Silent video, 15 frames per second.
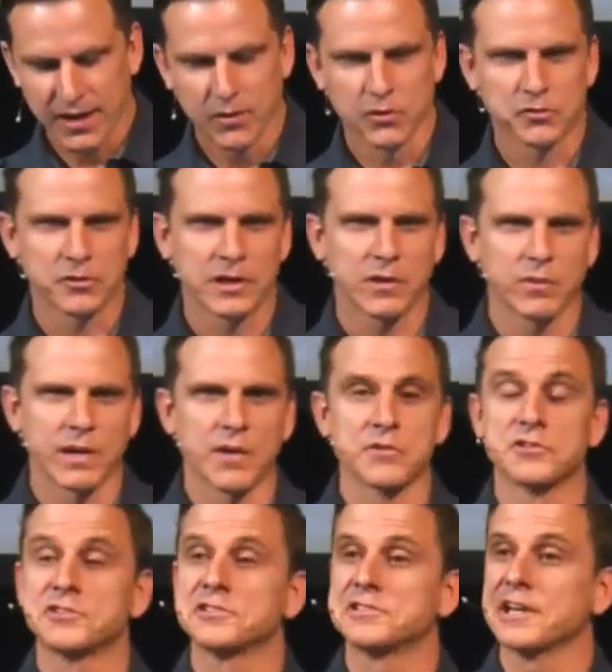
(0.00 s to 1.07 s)
It's funny when I was
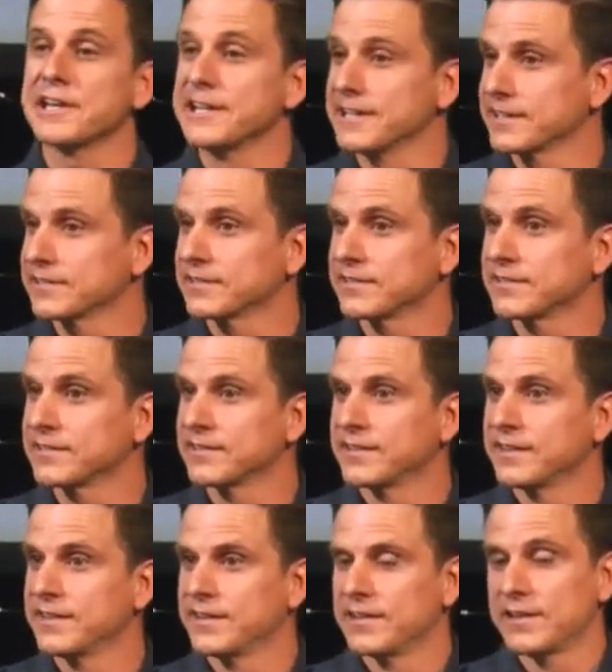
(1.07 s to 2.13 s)
studying,
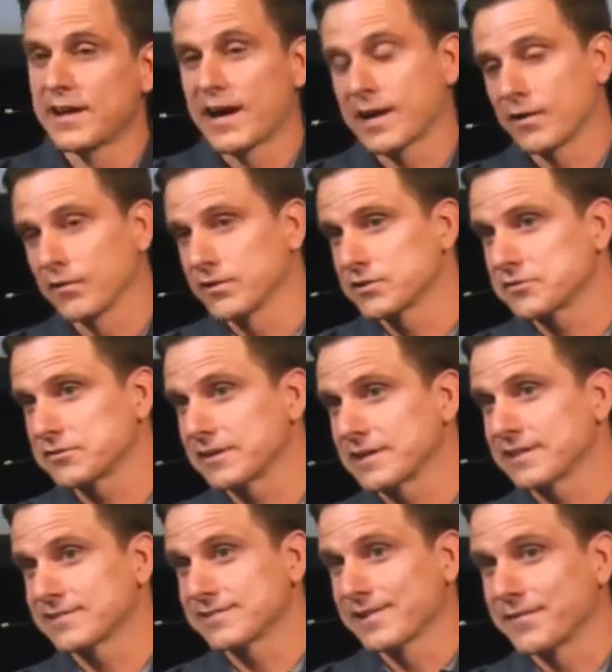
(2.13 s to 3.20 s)
I call this funny.
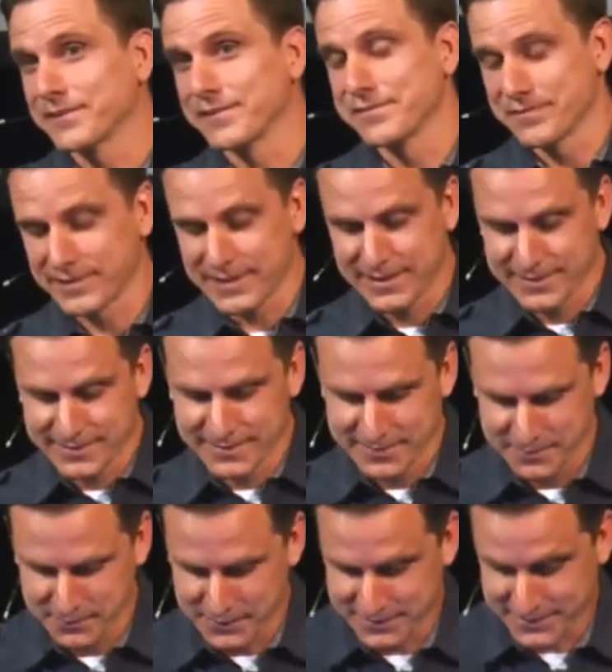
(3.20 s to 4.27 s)
It's not really funny,
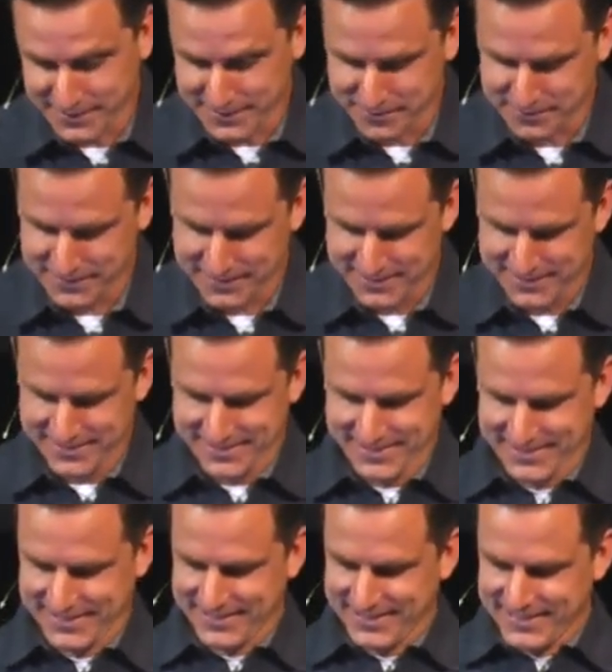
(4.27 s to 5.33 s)
but it's kind of funny.
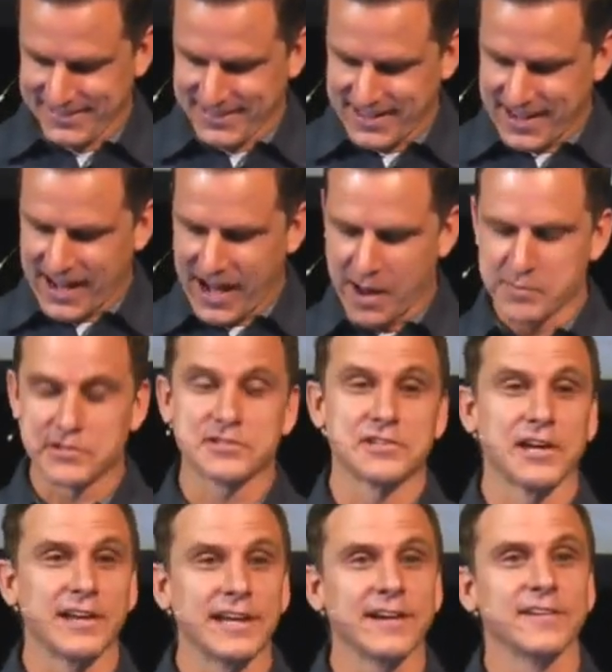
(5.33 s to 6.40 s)
I'm
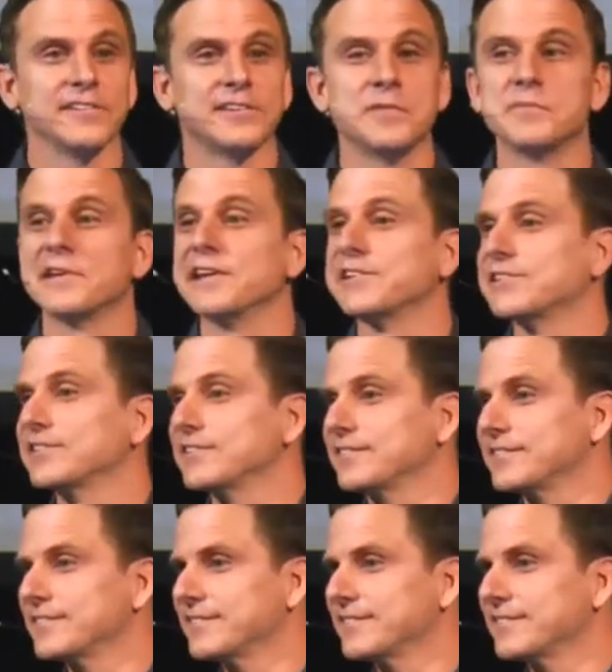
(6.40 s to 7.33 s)
studying on temptation.